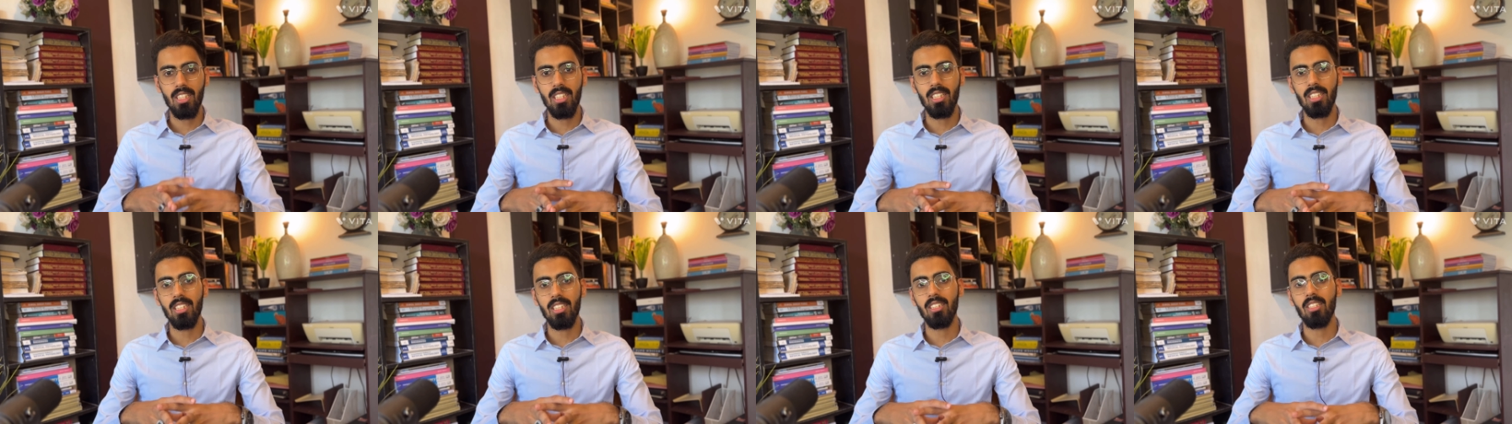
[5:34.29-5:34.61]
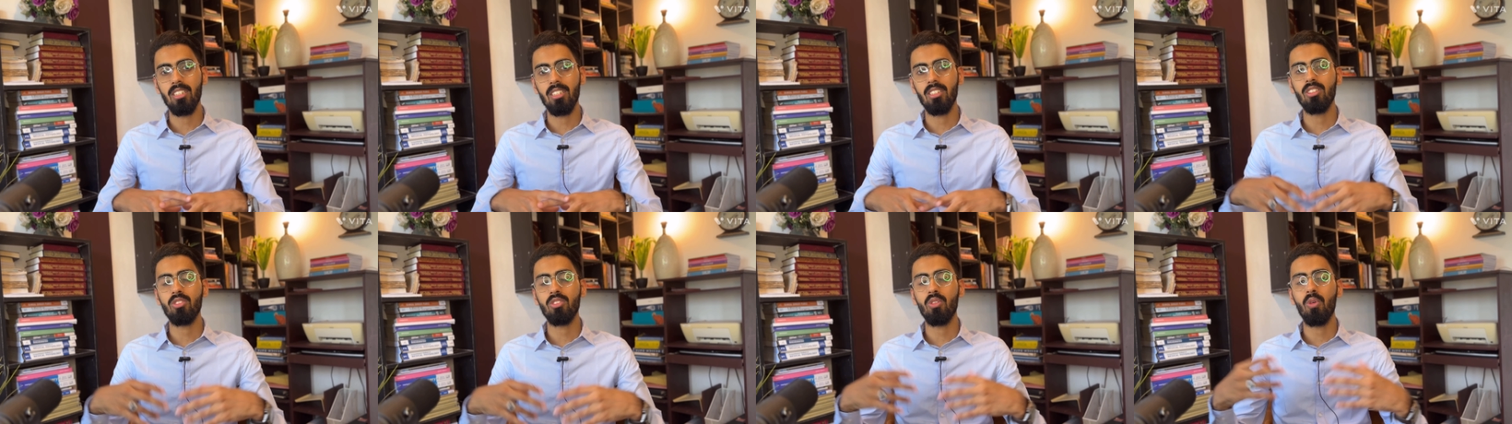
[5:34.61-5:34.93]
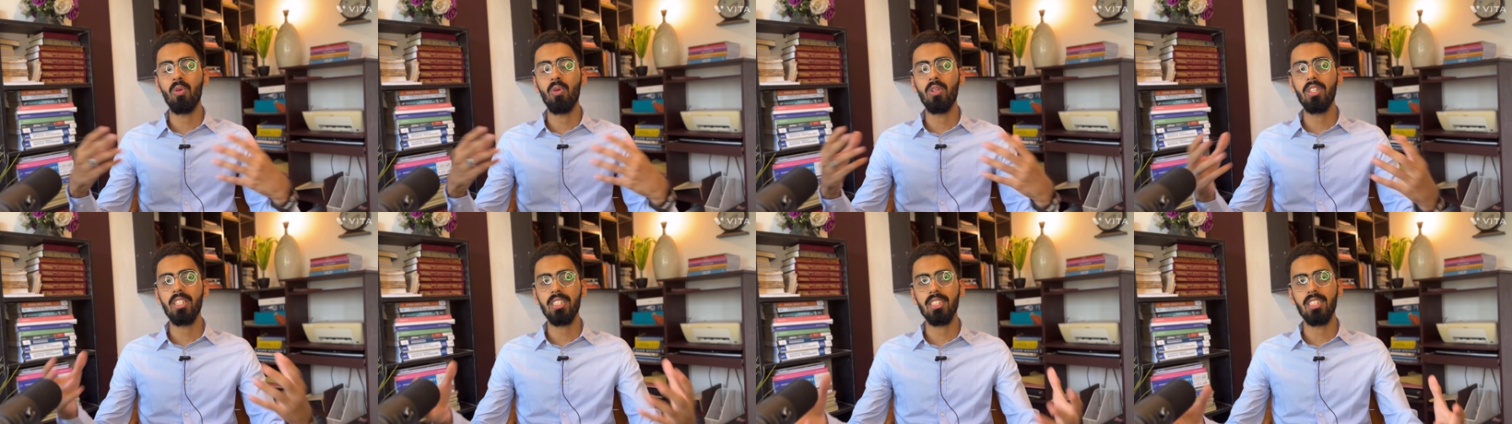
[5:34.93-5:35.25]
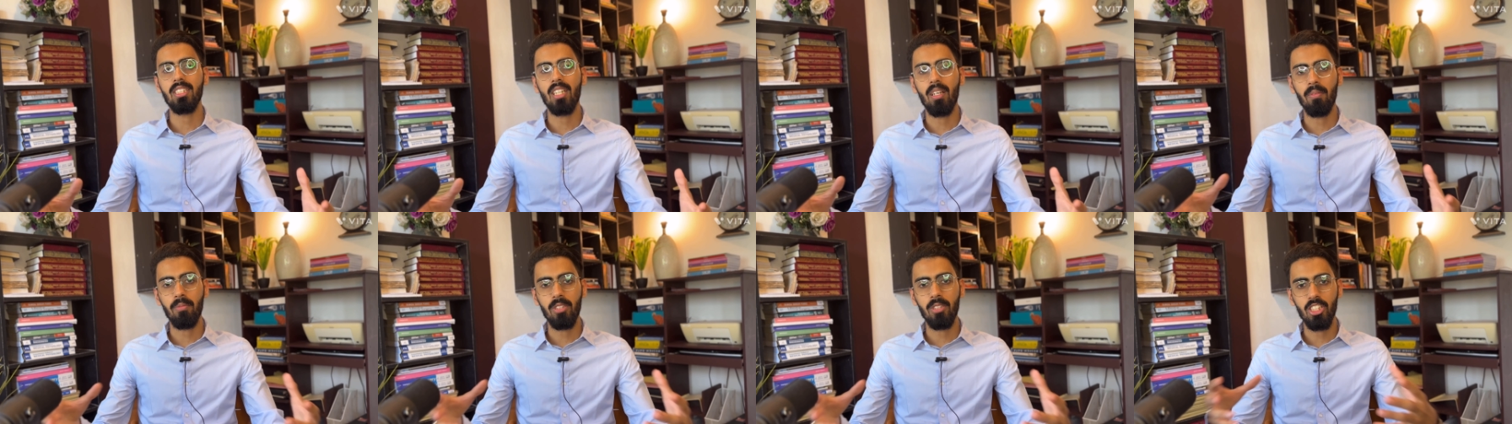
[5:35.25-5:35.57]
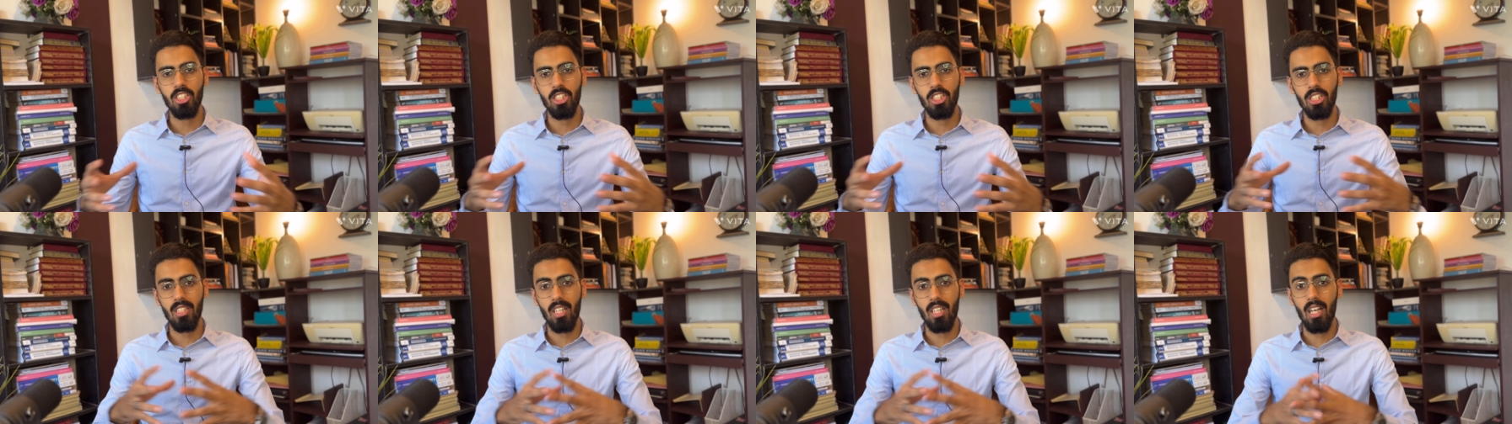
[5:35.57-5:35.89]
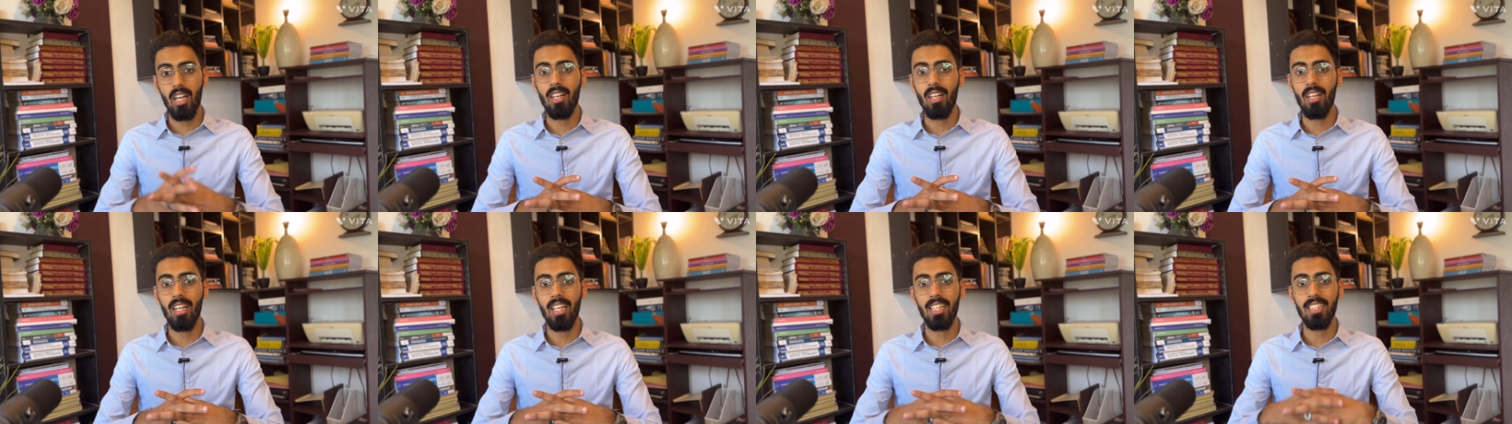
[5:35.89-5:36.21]
It is a scored examination,
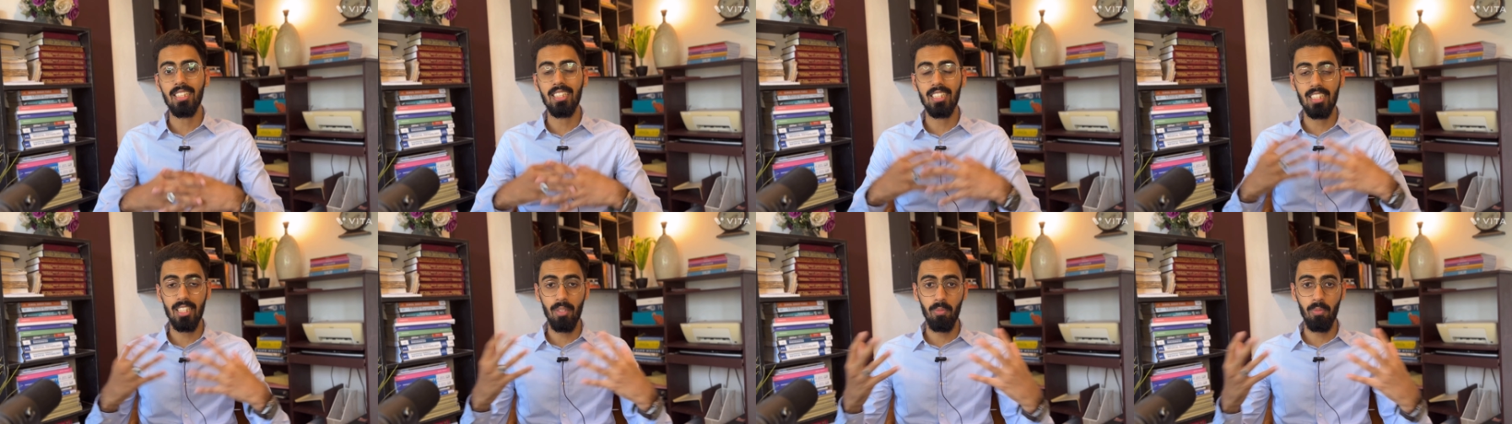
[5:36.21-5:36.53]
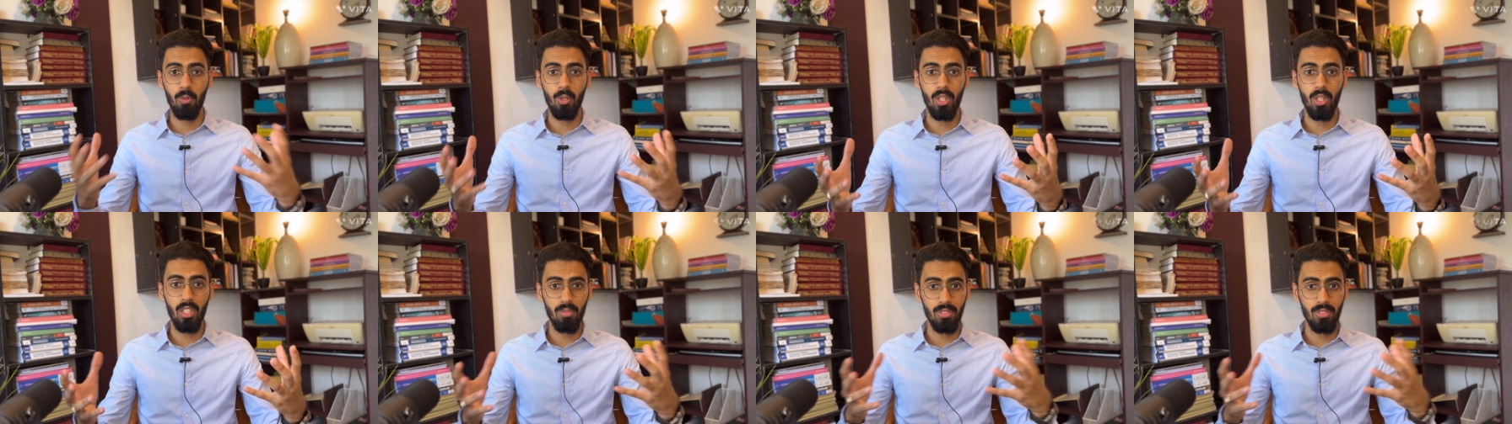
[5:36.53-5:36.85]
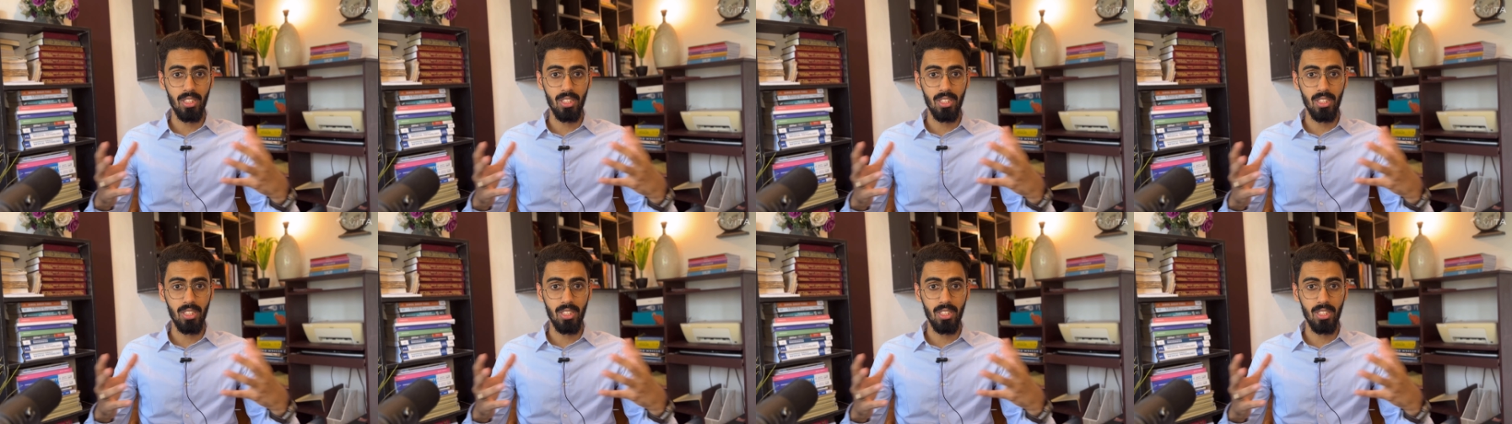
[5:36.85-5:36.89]
unlike step one,